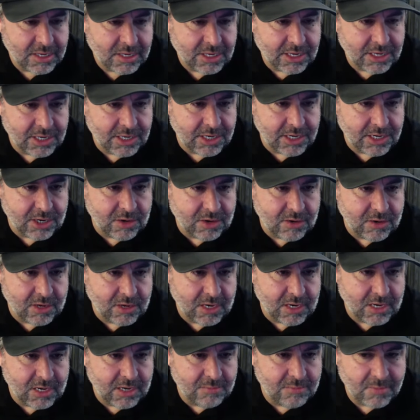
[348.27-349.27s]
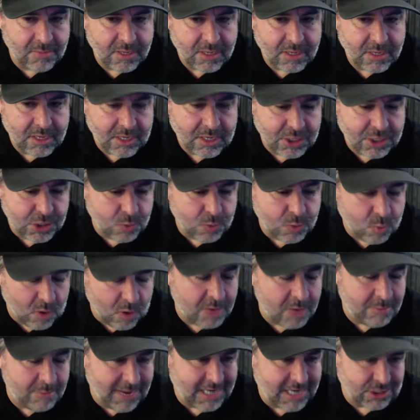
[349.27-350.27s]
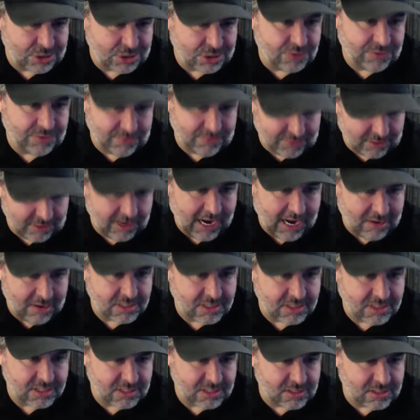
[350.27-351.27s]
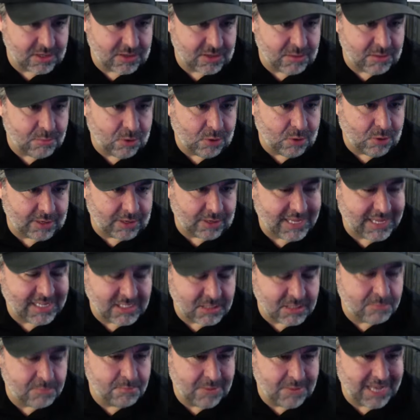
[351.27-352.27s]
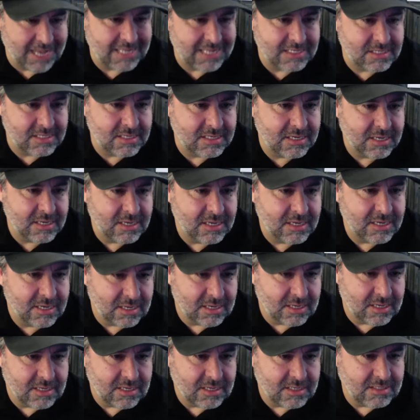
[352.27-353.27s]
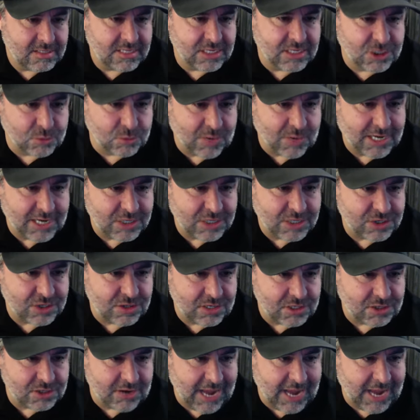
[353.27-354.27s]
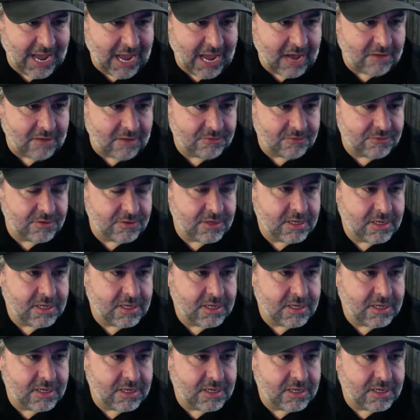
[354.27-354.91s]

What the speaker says: You want to make sure that their house is on the market. That's the best situation that you have.